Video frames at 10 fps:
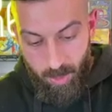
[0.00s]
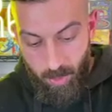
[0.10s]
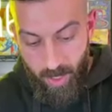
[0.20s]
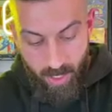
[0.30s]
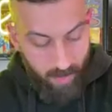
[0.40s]

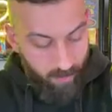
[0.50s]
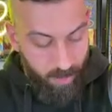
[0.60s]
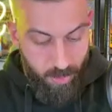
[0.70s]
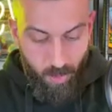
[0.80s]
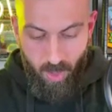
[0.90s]
grading for
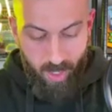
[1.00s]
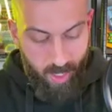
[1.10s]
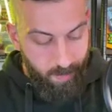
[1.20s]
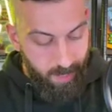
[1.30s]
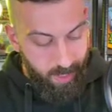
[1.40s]
sure
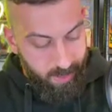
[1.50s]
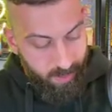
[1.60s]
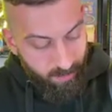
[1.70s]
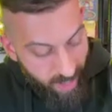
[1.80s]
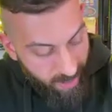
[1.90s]
because
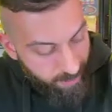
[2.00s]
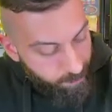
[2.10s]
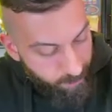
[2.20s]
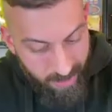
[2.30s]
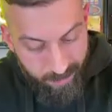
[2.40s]
finding
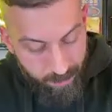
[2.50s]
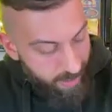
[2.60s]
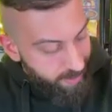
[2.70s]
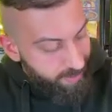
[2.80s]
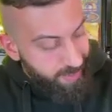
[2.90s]
a, a
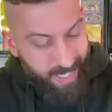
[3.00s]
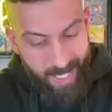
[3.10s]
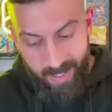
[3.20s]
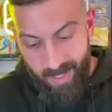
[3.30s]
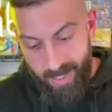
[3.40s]
PSA
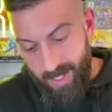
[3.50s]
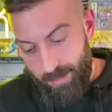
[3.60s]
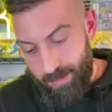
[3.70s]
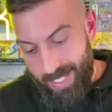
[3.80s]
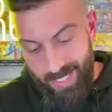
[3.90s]
10
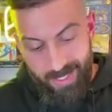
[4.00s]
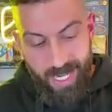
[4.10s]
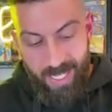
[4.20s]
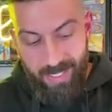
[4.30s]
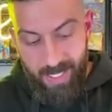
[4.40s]
Blaine's
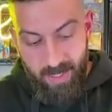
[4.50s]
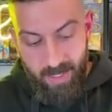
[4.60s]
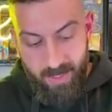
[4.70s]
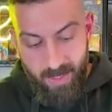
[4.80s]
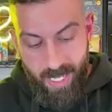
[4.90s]

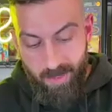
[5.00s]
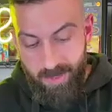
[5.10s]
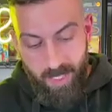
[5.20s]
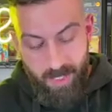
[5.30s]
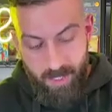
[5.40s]
Ninetales
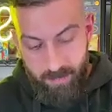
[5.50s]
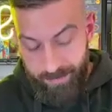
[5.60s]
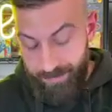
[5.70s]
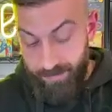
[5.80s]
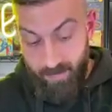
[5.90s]
nowadays,
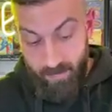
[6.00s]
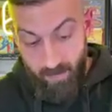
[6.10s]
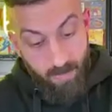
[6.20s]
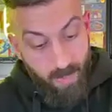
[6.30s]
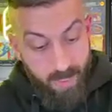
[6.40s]

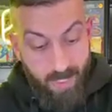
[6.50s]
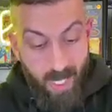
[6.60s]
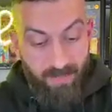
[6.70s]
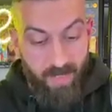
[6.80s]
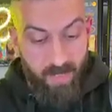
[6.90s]

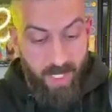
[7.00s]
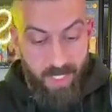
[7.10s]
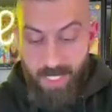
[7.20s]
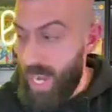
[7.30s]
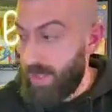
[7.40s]
definitely a
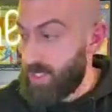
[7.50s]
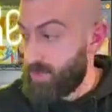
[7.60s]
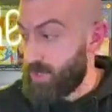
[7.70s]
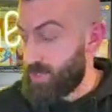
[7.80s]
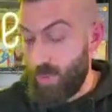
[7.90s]
challenge
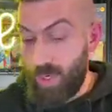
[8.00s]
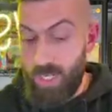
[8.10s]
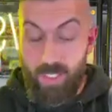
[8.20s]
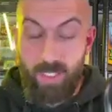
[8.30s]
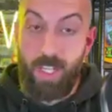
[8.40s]
for sure.
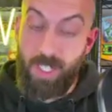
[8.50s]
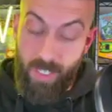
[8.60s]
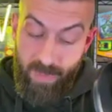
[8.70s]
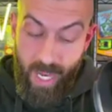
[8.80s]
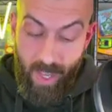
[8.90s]
A
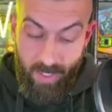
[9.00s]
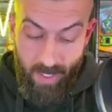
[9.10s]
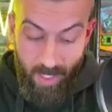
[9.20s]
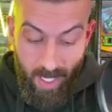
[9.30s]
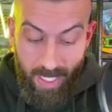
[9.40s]
gym
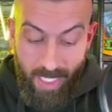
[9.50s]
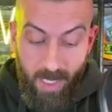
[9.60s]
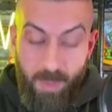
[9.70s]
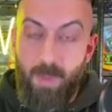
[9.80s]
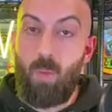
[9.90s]
challenge. That's
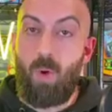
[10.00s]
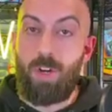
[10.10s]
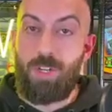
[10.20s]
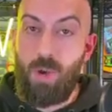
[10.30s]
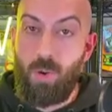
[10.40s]
going to be my
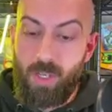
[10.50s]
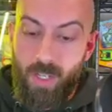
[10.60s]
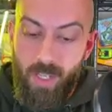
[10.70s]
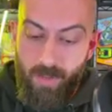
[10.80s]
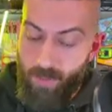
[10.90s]
one joke
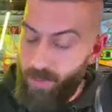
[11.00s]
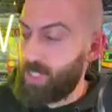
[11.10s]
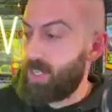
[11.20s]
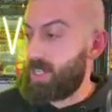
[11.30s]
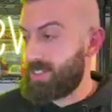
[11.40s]
for
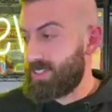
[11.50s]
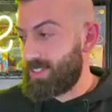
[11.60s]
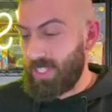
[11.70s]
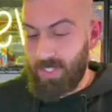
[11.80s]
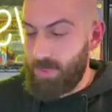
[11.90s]
tonight.
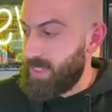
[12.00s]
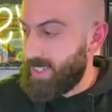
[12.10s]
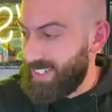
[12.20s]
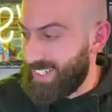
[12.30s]
That's going to be it.